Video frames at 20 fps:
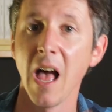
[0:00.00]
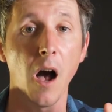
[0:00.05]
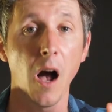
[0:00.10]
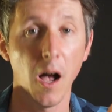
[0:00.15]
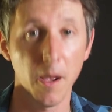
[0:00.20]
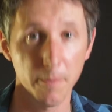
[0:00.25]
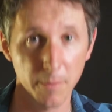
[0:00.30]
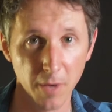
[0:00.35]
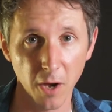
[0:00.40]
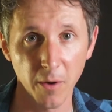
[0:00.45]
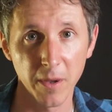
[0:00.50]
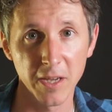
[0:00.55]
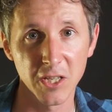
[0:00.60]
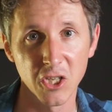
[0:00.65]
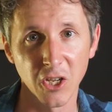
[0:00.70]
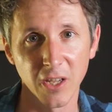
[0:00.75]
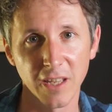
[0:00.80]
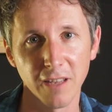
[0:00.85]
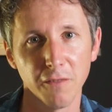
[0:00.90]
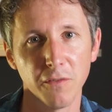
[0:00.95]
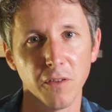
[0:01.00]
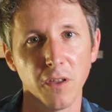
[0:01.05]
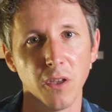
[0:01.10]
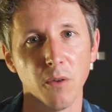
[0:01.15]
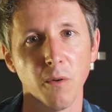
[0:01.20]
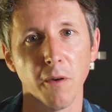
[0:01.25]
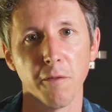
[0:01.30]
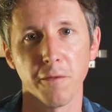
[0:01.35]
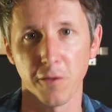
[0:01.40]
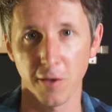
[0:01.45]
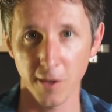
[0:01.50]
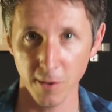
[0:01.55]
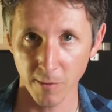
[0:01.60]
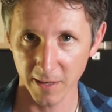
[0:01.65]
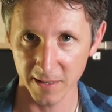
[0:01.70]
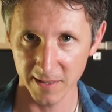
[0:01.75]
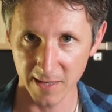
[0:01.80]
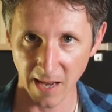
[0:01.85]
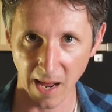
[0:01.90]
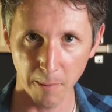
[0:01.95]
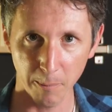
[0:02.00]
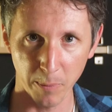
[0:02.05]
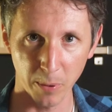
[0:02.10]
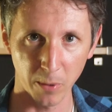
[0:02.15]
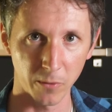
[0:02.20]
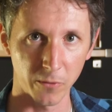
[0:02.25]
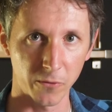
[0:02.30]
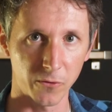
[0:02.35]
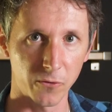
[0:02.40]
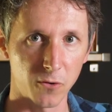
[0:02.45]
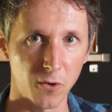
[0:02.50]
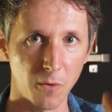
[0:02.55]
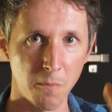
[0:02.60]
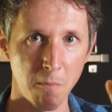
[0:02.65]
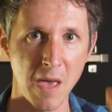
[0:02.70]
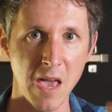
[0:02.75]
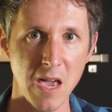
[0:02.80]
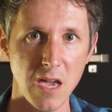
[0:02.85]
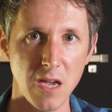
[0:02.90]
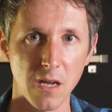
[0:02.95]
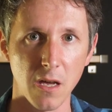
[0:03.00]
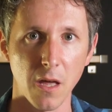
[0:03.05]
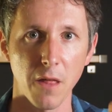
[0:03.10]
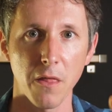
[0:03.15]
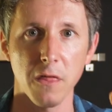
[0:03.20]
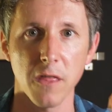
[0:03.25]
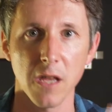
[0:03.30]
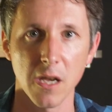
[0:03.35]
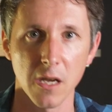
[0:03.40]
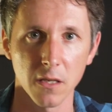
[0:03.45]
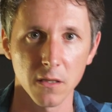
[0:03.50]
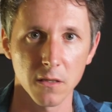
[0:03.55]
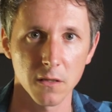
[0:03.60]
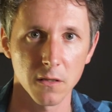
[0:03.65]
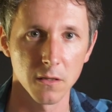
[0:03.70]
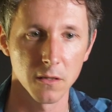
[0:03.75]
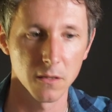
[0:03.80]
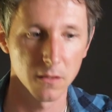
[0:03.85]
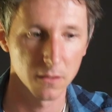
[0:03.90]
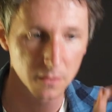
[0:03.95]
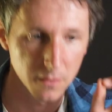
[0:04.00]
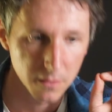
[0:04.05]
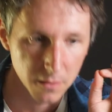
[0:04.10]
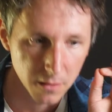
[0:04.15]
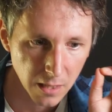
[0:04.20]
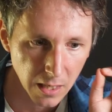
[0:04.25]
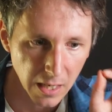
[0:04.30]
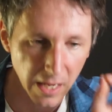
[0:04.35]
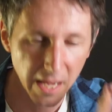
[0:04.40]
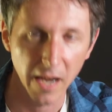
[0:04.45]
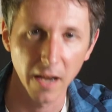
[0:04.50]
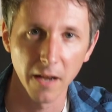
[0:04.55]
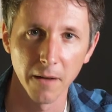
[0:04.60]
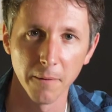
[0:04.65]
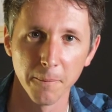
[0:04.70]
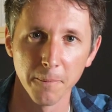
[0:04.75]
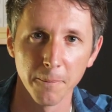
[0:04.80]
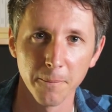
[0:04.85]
I'm going to give you a few examples to make things clear.